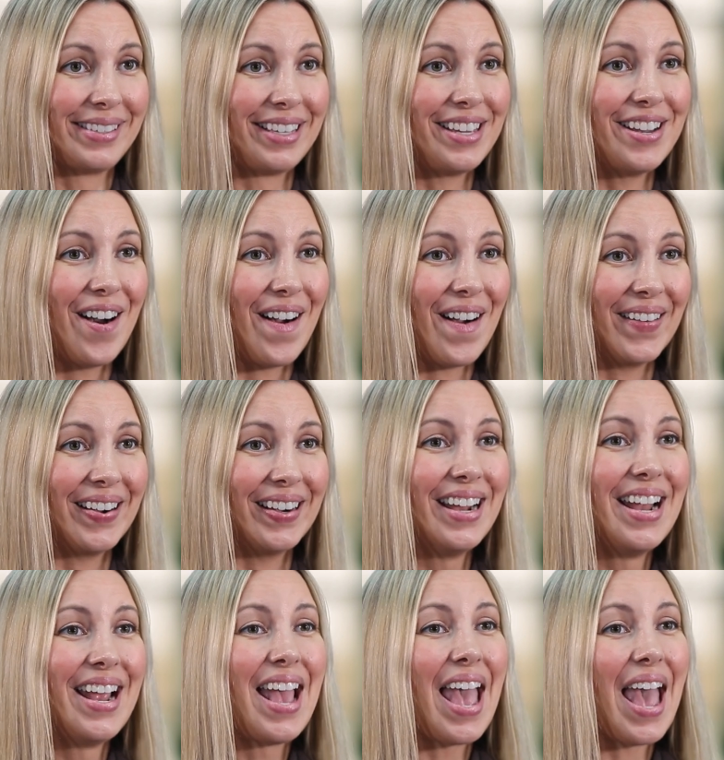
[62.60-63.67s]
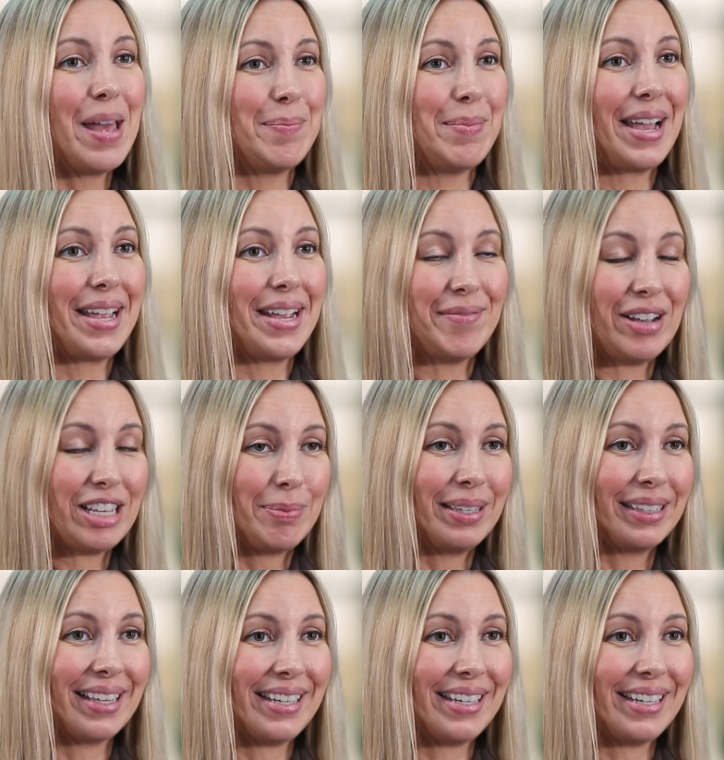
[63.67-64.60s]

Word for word: CR and my investment